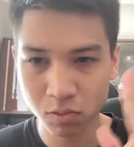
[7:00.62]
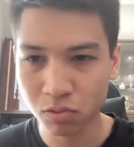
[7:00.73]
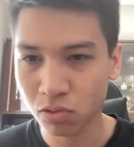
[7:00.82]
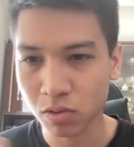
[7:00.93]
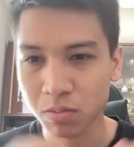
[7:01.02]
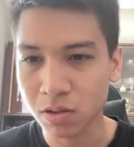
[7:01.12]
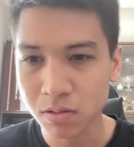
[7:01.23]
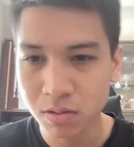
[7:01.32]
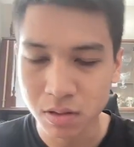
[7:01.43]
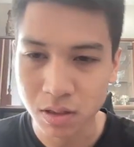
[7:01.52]

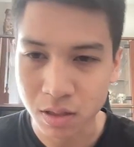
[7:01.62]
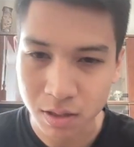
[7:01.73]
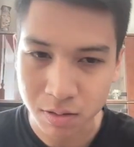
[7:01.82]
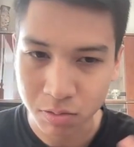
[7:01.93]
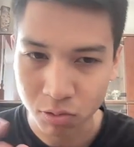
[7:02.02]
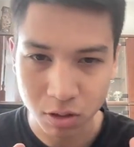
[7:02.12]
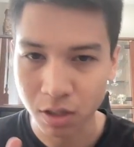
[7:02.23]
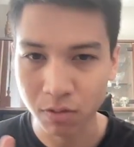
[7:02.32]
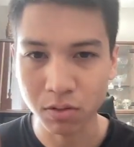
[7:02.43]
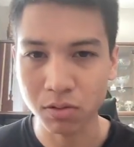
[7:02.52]
trimmer, and you can
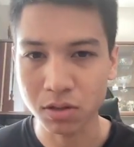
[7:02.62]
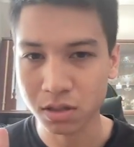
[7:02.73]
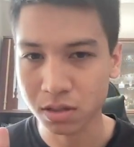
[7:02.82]
download just